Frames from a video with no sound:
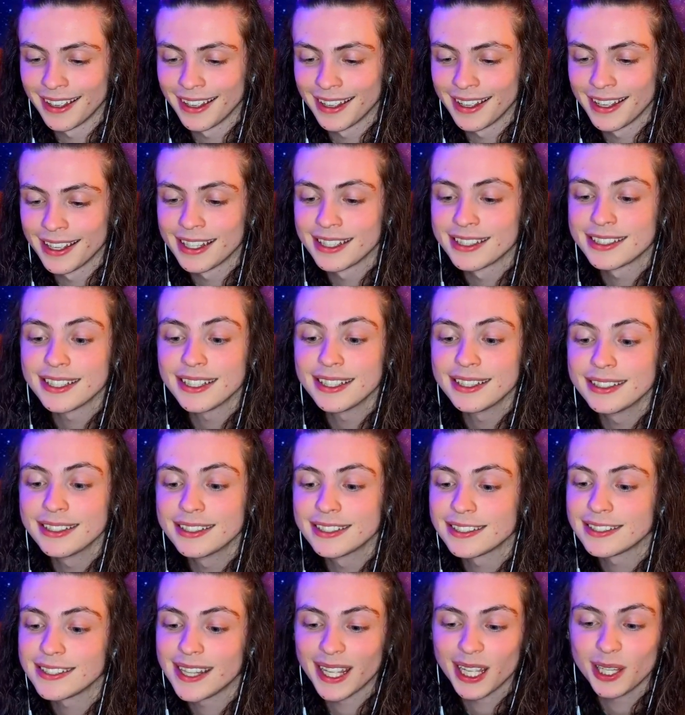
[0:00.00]
Since
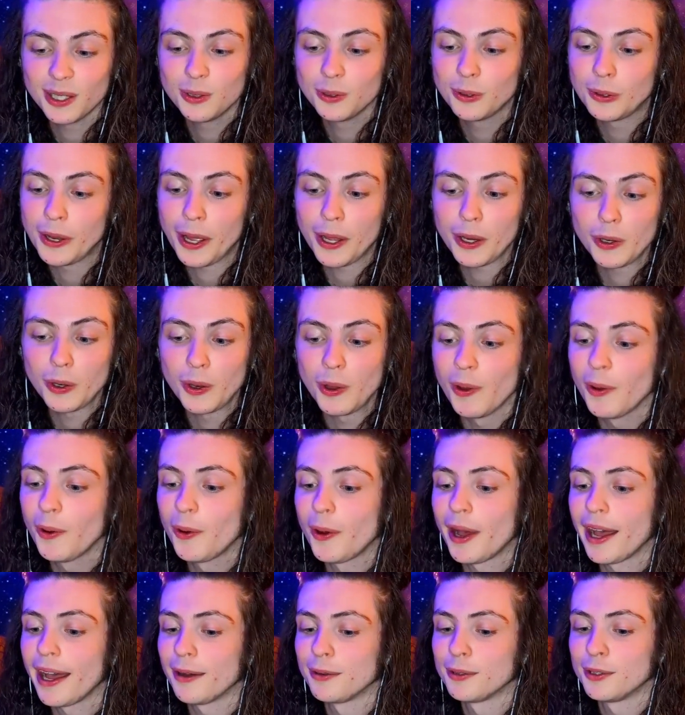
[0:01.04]
they do not know
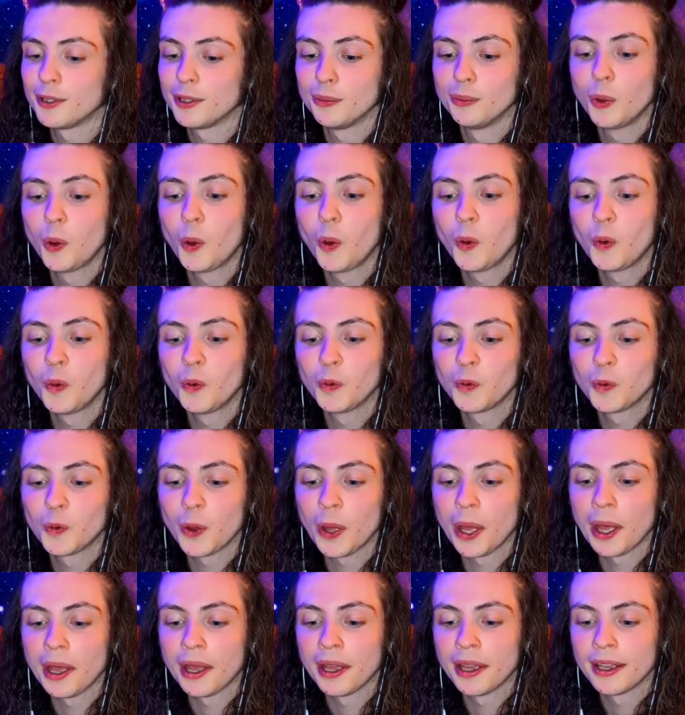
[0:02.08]
how to move,
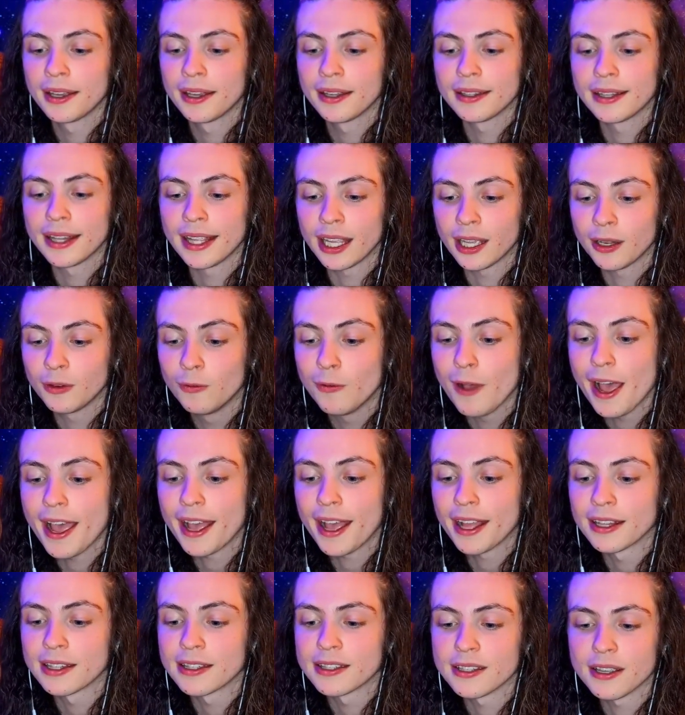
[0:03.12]
they
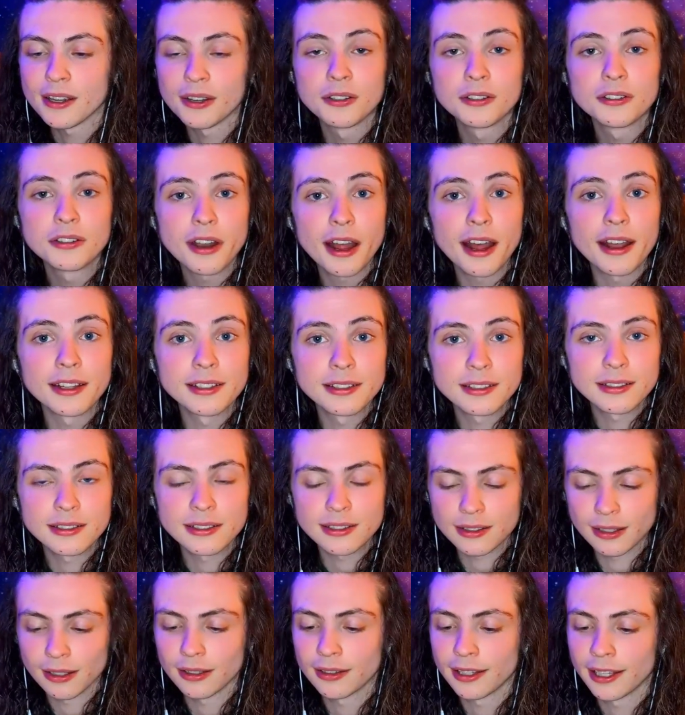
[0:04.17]
advance on trust
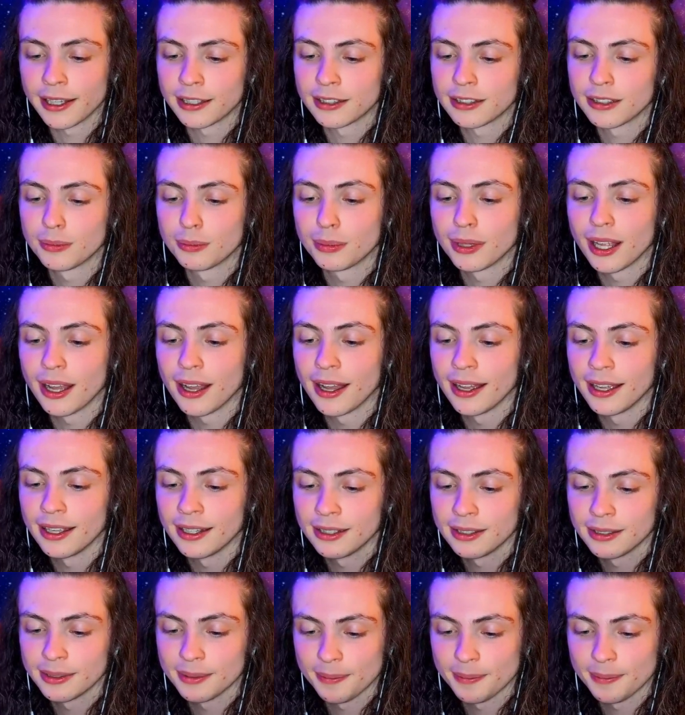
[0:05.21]
like the blind.